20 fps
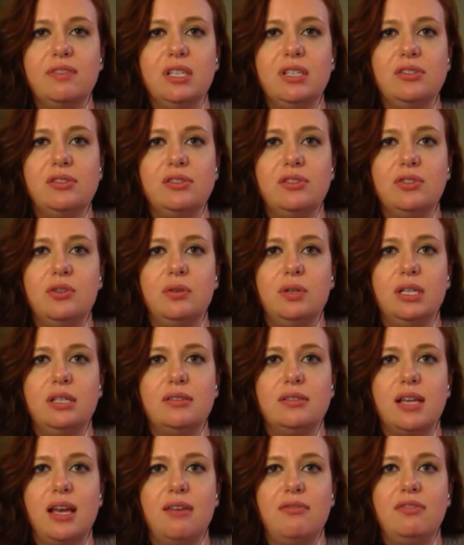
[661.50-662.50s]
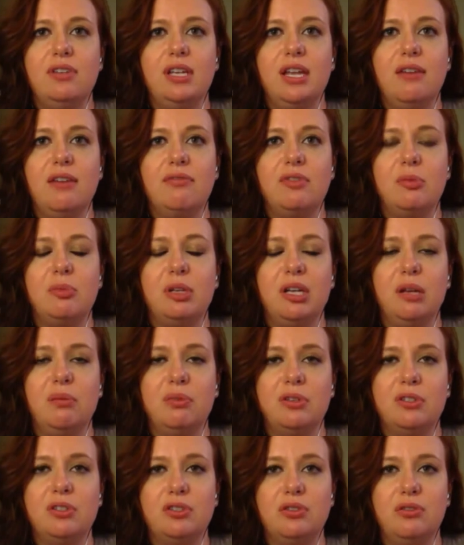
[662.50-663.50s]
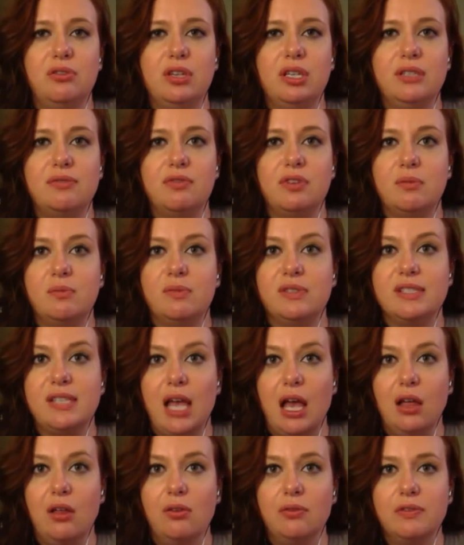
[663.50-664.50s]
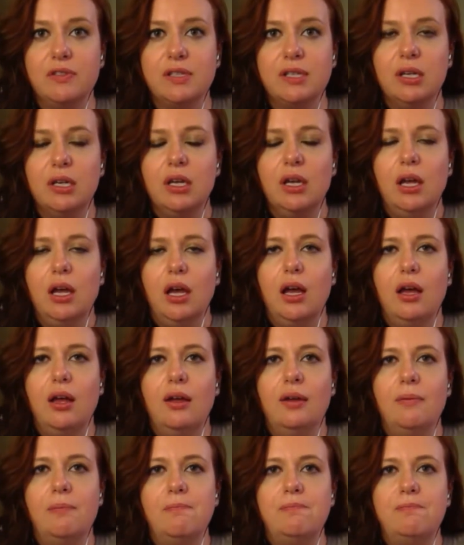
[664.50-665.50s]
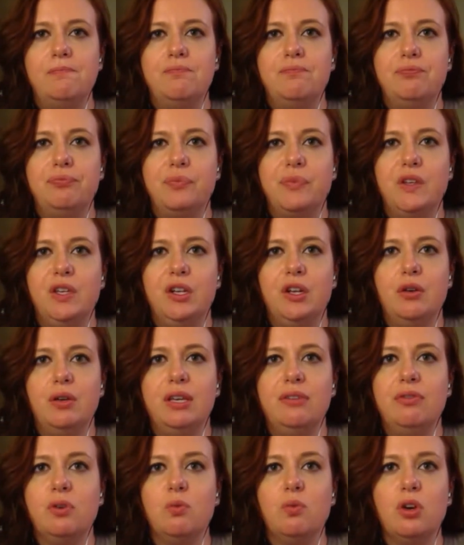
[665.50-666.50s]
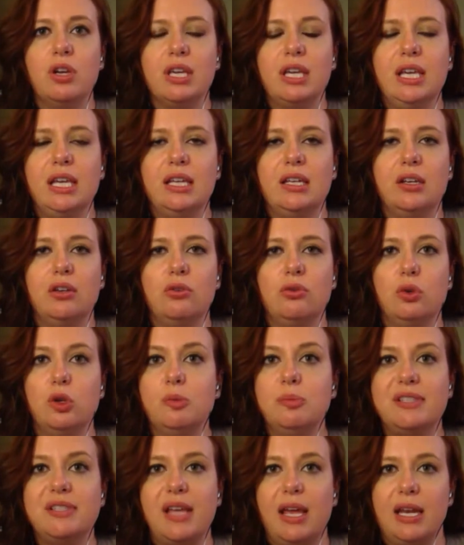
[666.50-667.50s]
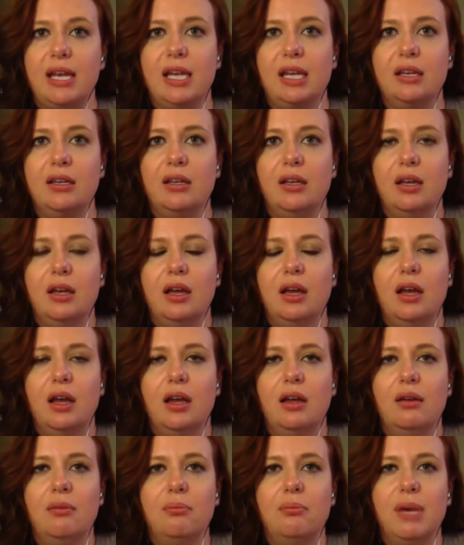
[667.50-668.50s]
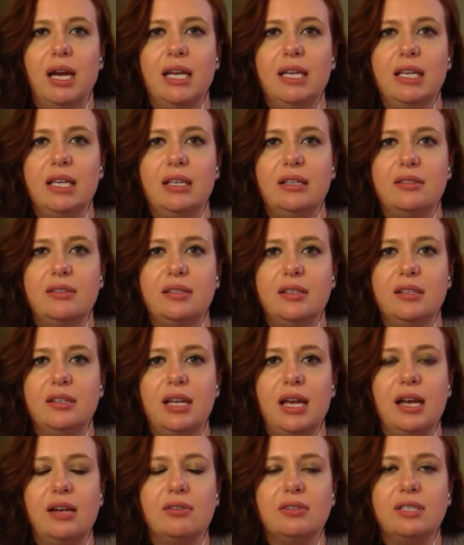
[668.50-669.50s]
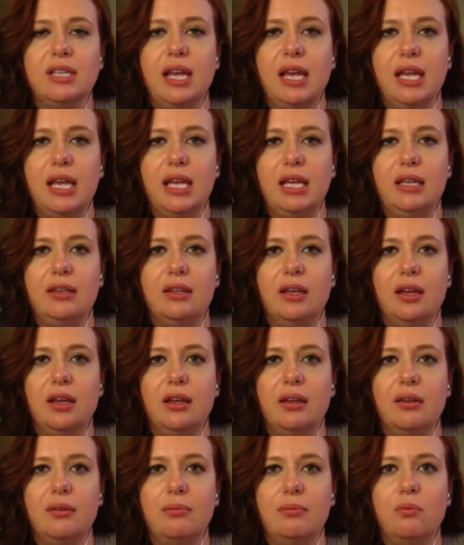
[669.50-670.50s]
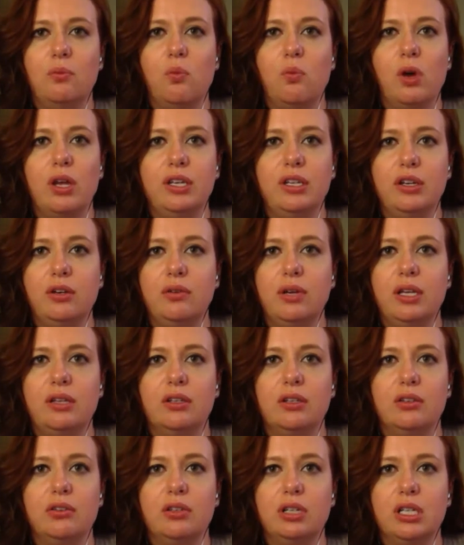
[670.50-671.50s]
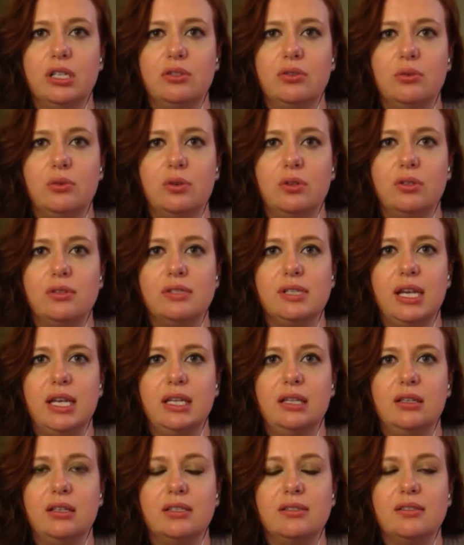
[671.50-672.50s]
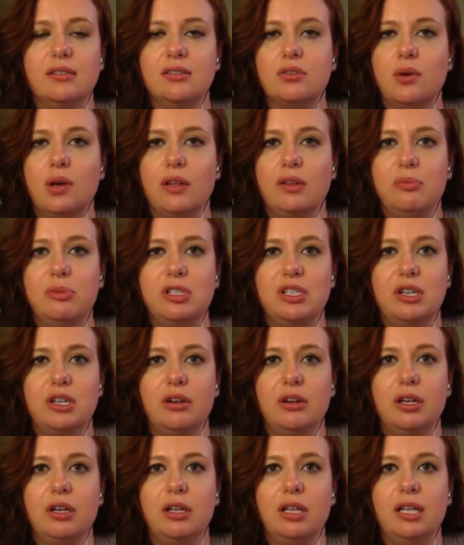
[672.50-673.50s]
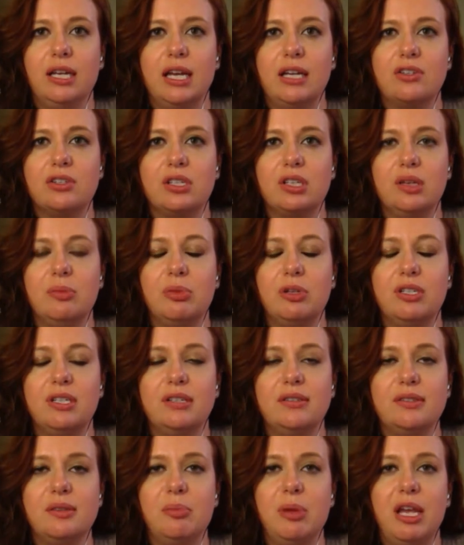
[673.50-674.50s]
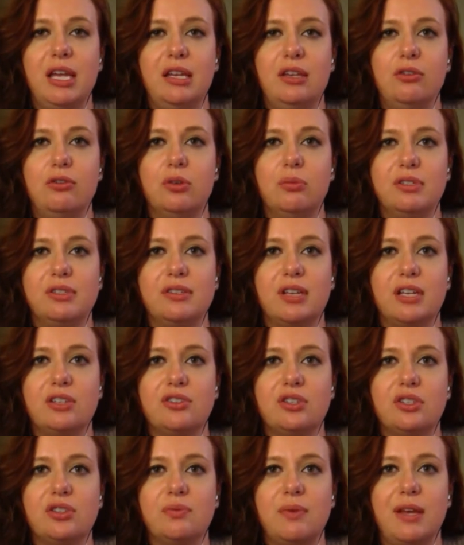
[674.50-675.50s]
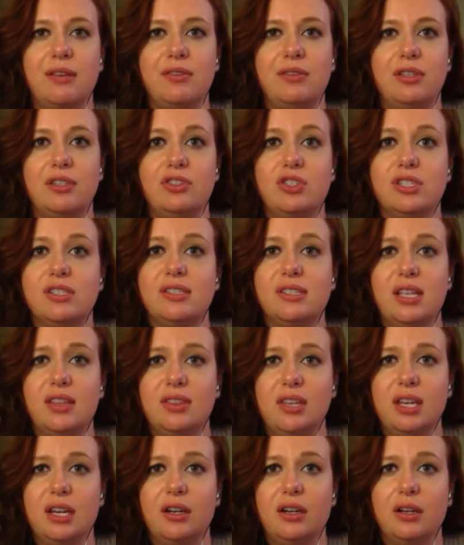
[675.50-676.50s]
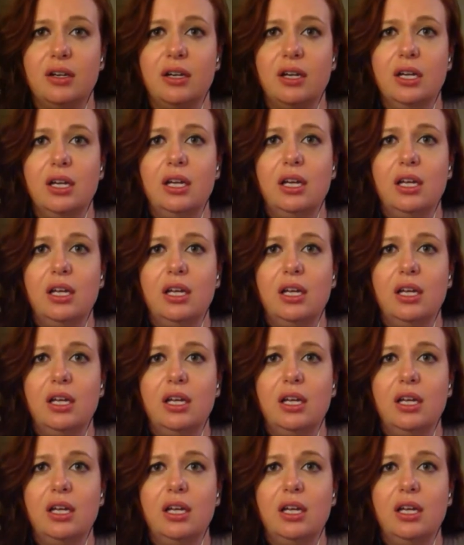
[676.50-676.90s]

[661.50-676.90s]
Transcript: of these students have never been able to do things for themselves um, you know even working in a group setting um, my kids can now take um, OneNote and the learning tools and listen to all the material and actually participate in group discussions rather than just sit there